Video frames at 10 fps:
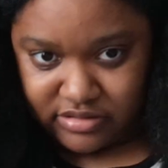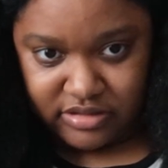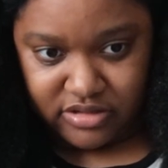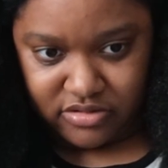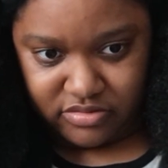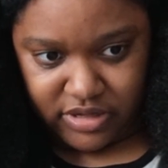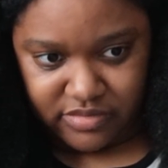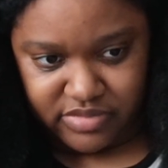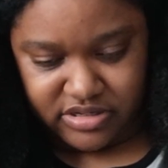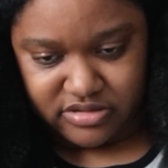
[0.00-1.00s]
The two
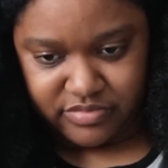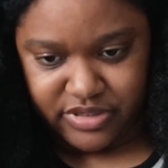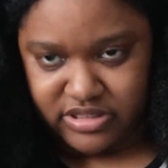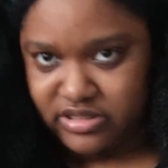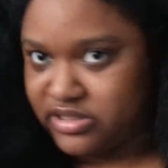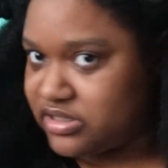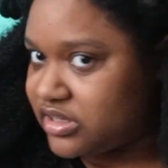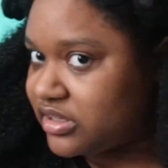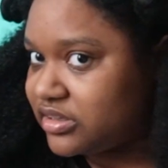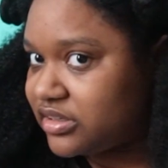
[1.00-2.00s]
end pieces are basically
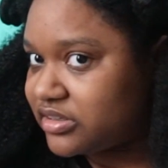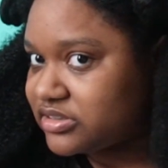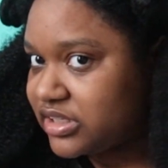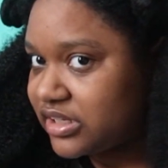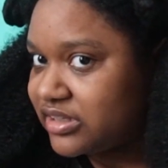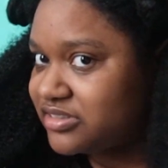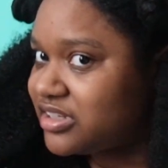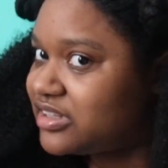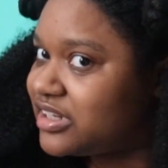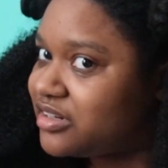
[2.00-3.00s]
done. There's a
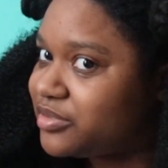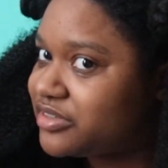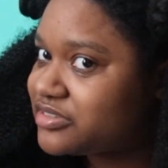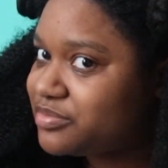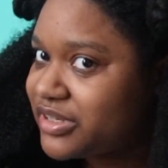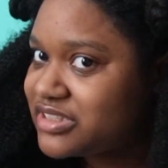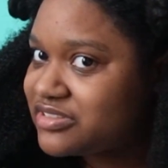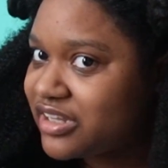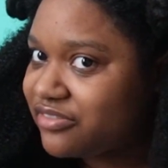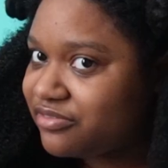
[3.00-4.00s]
little bit of space,
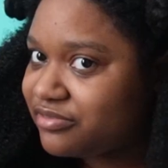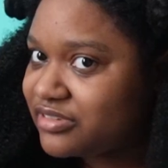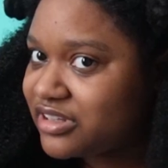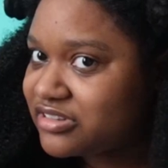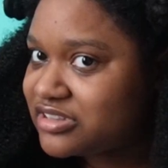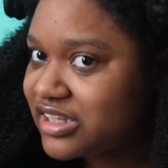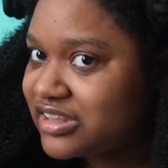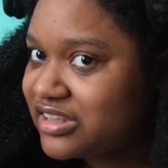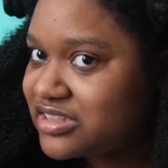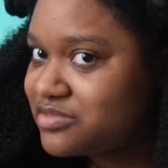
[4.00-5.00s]
like there's
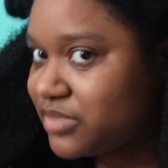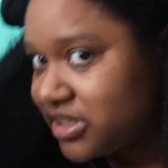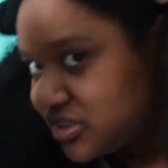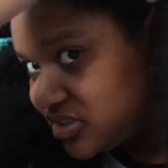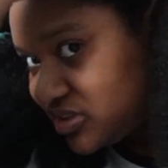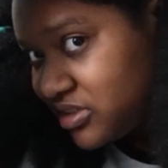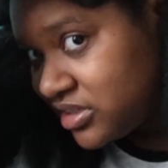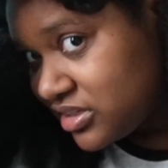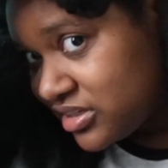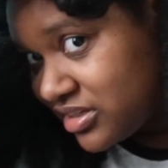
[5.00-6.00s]
like this much.
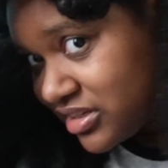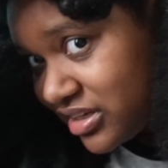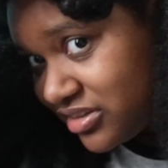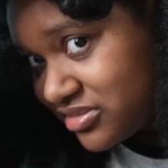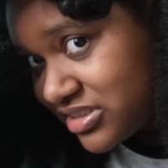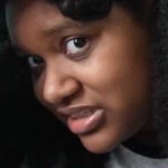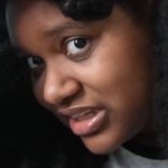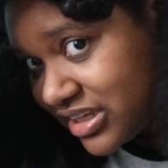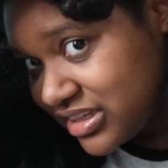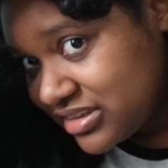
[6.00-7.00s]
Can you see
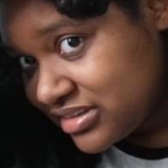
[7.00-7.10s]
that?